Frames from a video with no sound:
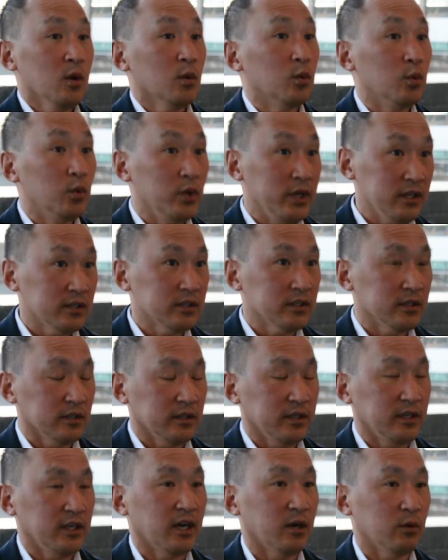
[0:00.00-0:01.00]

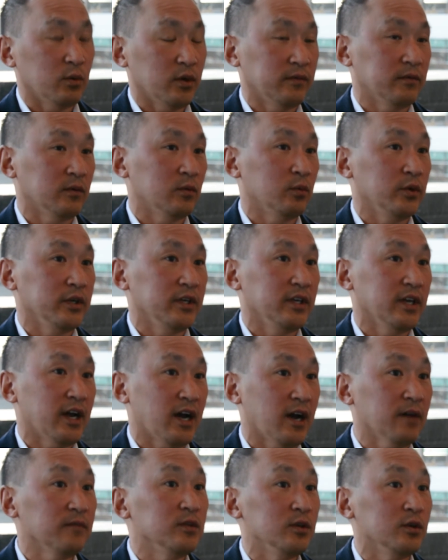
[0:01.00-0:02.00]
Recently, however, we
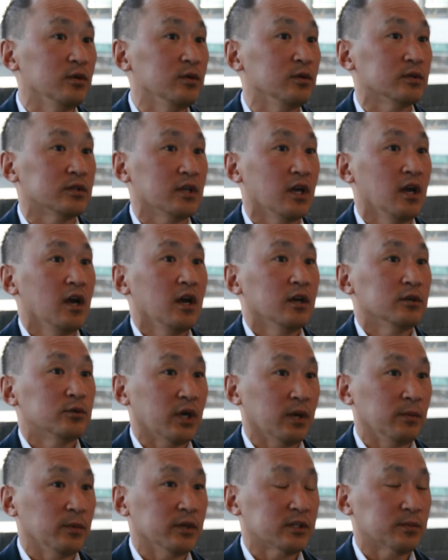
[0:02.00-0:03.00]
have used
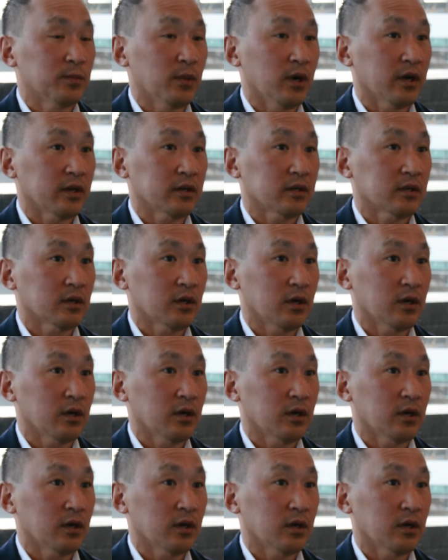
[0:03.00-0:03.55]
dry blood spot